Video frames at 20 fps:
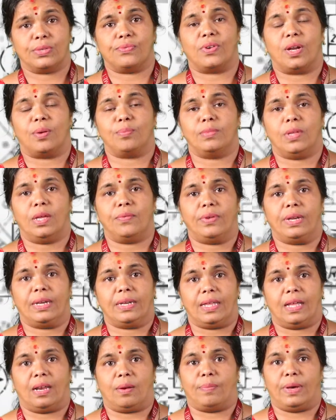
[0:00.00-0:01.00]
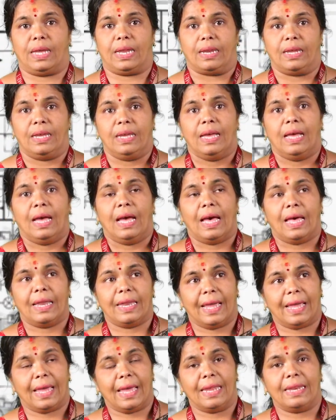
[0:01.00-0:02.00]
from the wind turbine.
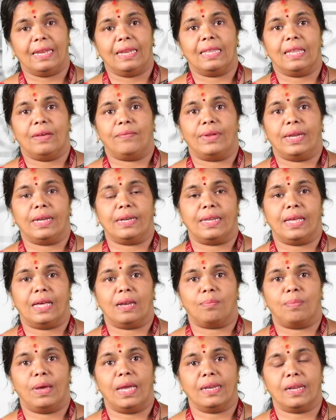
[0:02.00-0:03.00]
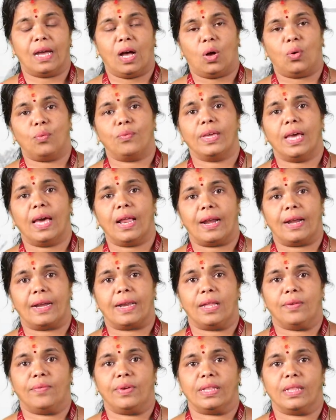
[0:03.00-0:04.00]
And again in the wind turbine, how we are
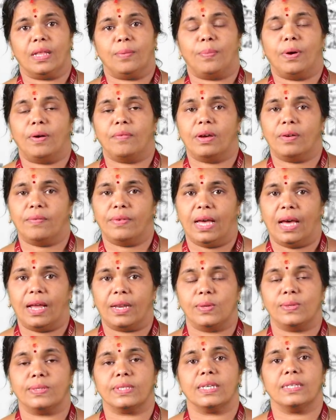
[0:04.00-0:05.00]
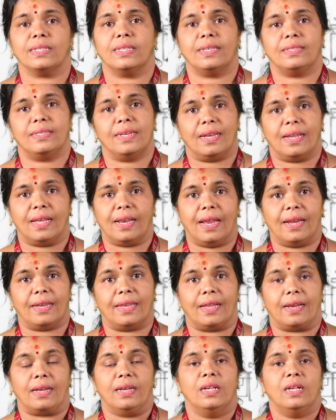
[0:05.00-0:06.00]
retrieving the power? We are using the
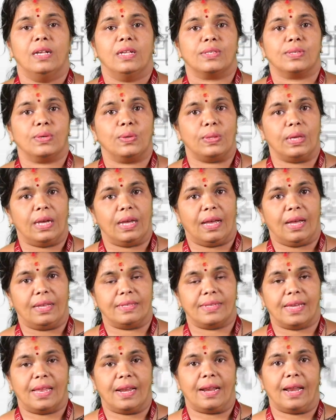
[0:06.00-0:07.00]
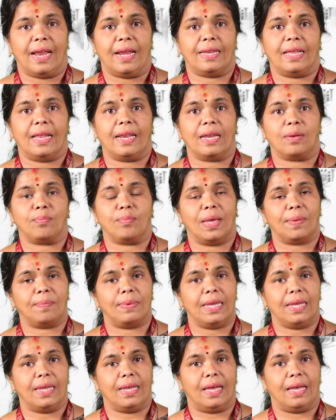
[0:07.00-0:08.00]
generator. So the generator, it may
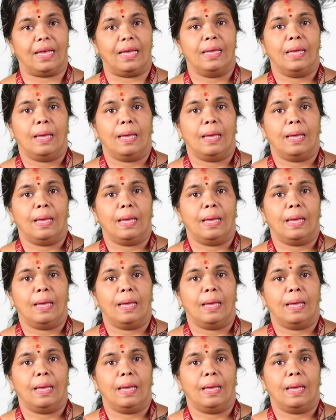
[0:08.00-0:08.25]
be a